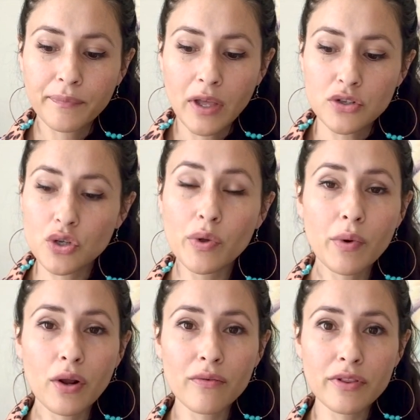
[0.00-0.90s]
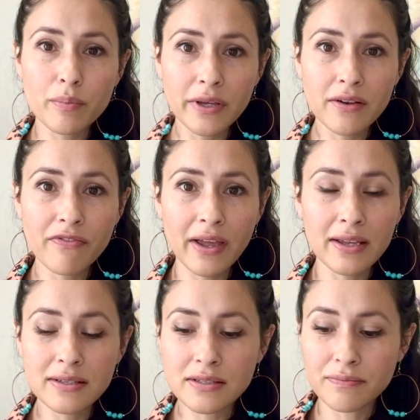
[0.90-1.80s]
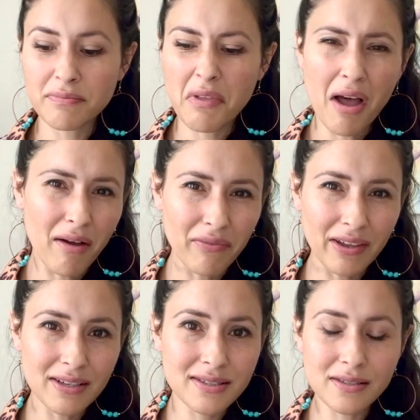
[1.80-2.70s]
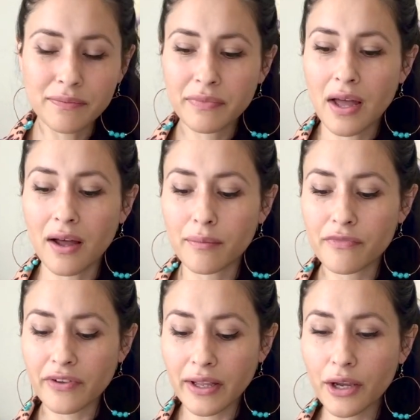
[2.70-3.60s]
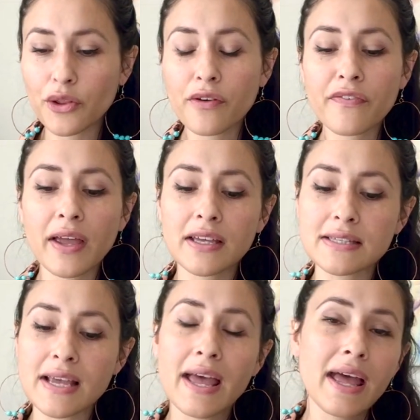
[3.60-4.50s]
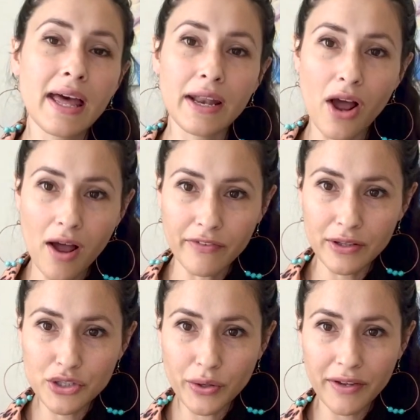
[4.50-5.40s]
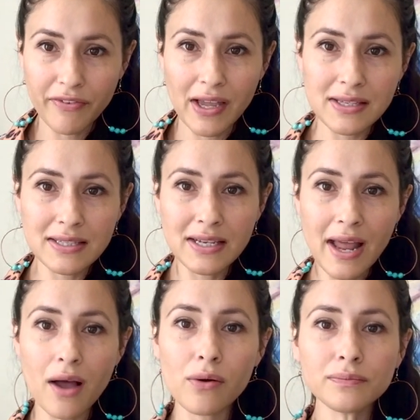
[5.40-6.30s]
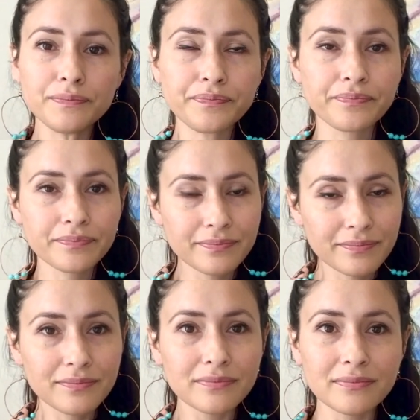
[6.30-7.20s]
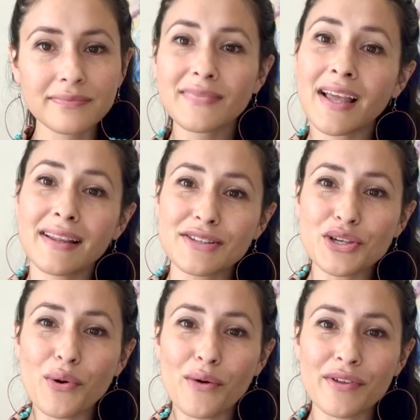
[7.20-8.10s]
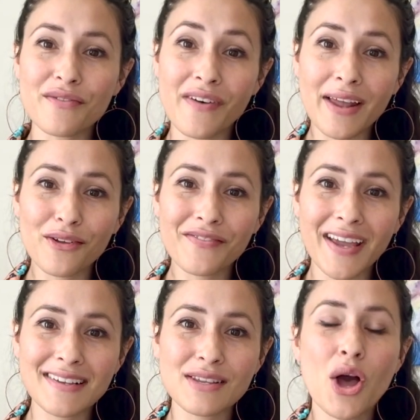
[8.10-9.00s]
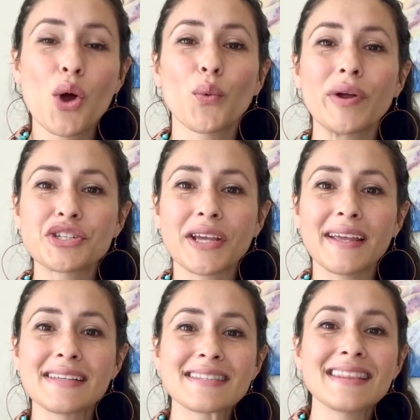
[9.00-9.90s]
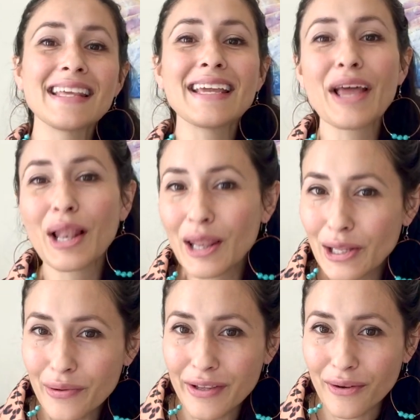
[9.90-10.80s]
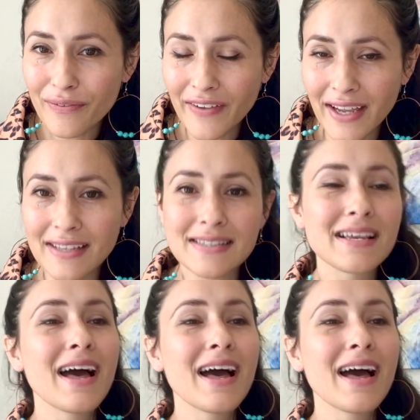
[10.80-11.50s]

so we went over the bleed phase, obvious, follicular phase, and the ovulatory phase. Now, let's go over the final phase, which is the luteal phase.